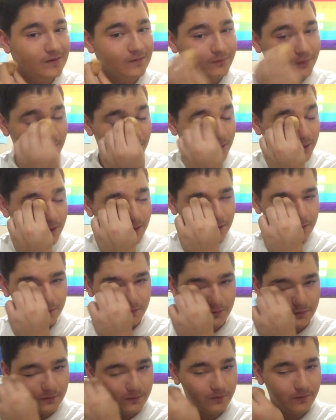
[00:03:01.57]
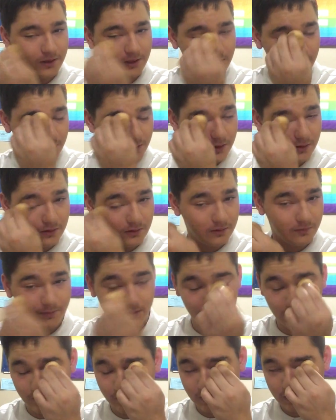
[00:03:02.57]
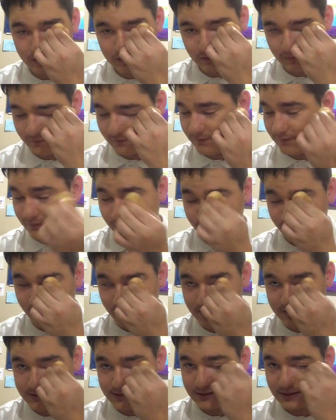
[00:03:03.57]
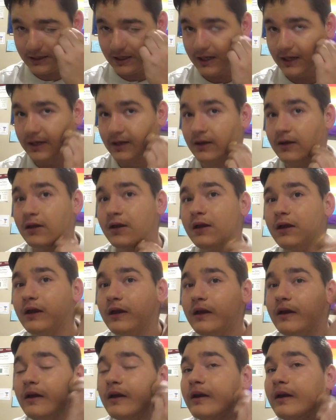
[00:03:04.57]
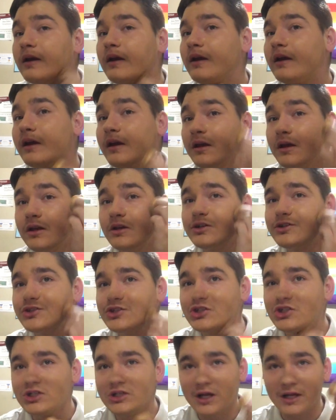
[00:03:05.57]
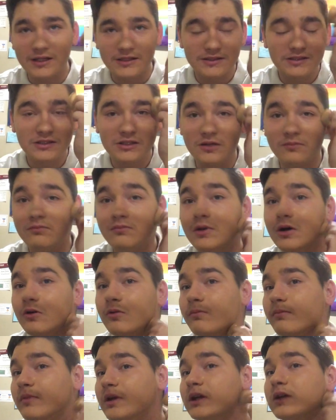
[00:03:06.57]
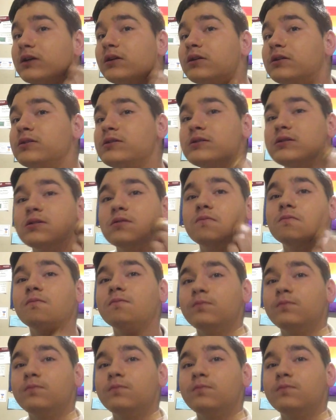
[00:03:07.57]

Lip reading: but we will be able to fix that in just a moment.